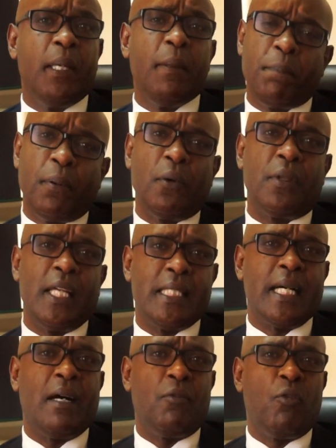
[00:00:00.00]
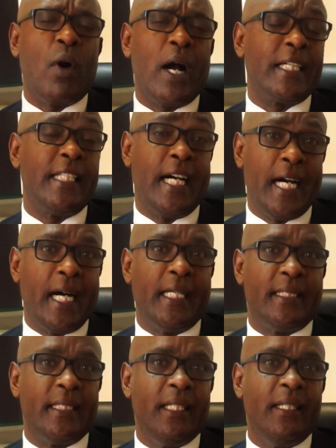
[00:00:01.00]
people that have worked
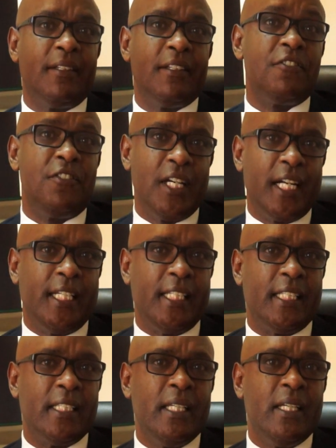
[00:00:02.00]
hard in this journey.